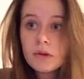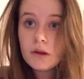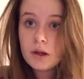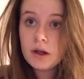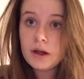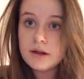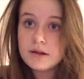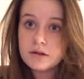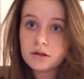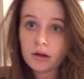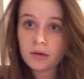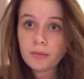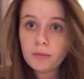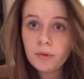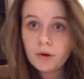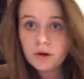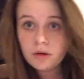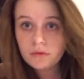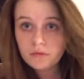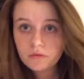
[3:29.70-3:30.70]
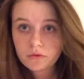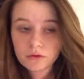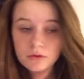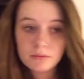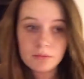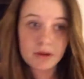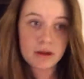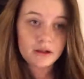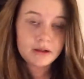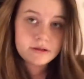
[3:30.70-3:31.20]
Okay, so I'm home
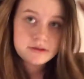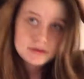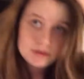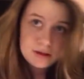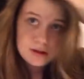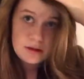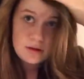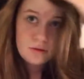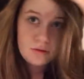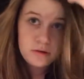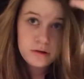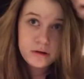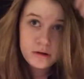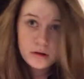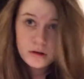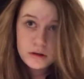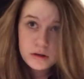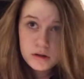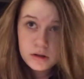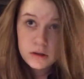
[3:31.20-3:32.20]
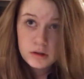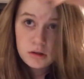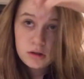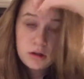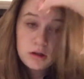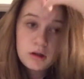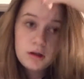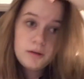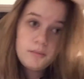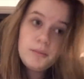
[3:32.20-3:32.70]
from Nan's now.
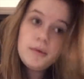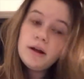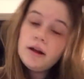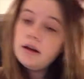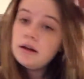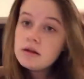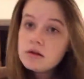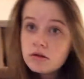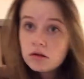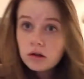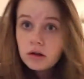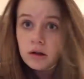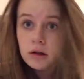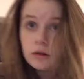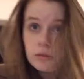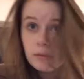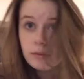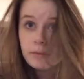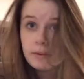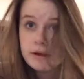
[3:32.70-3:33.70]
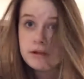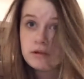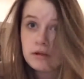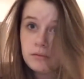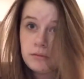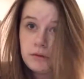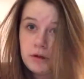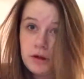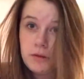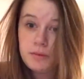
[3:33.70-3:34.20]
Um, my headache's got a little bit better.
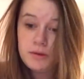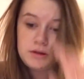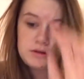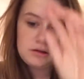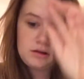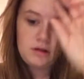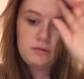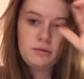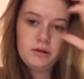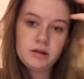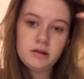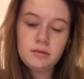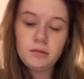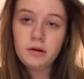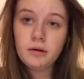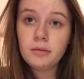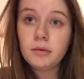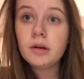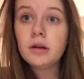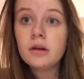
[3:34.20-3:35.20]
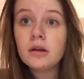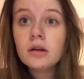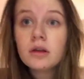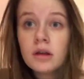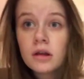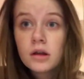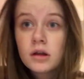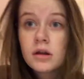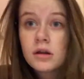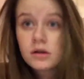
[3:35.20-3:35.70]
I hope it doesn't come back tomorrow because
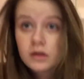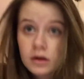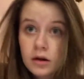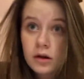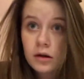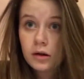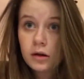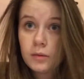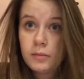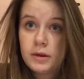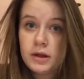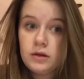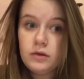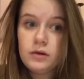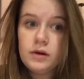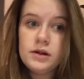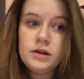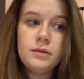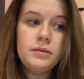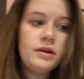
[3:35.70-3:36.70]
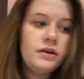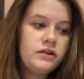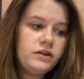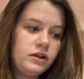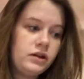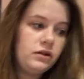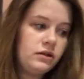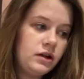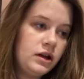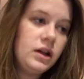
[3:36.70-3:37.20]
I'm going to be annoyed. I'm
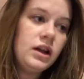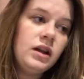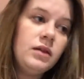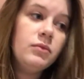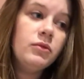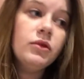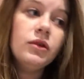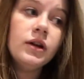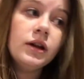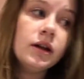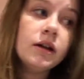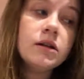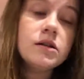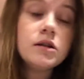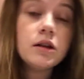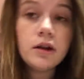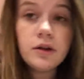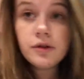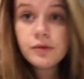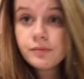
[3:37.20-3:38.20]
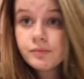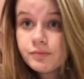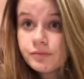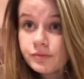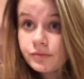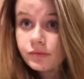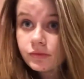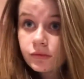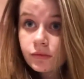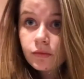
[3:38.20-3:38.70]
definitely going in, in the morning, so
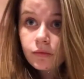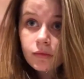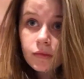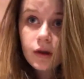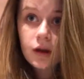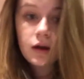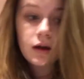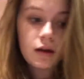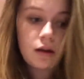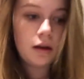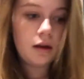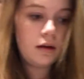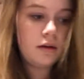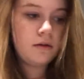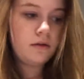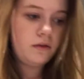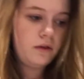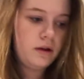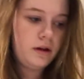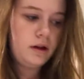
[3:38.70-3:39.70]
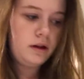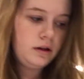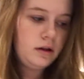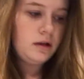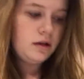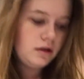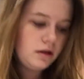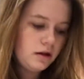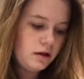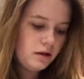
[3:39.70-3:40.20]
that's fine.
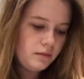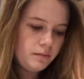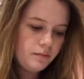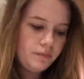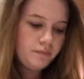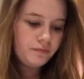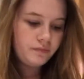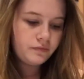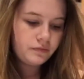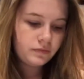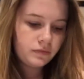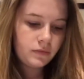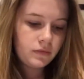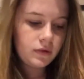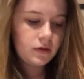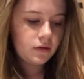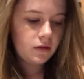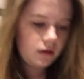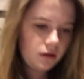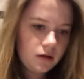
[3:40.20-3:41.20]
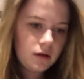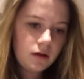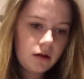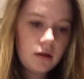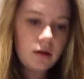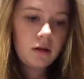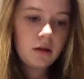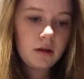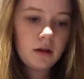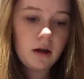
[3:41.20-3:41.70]
Um,
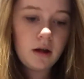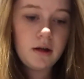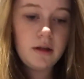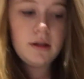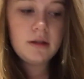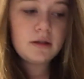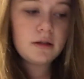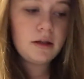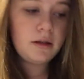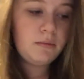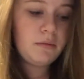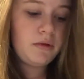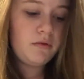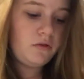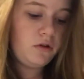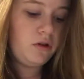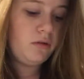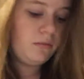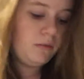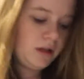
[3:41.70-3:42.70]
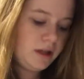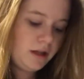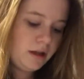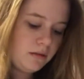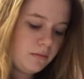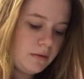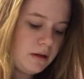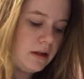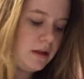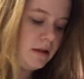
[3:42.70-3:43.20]
yeah, I need to clean my room.
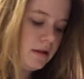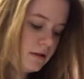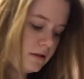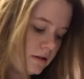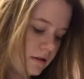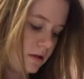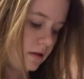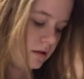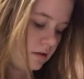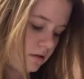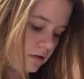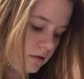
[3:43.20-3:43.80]
Liam is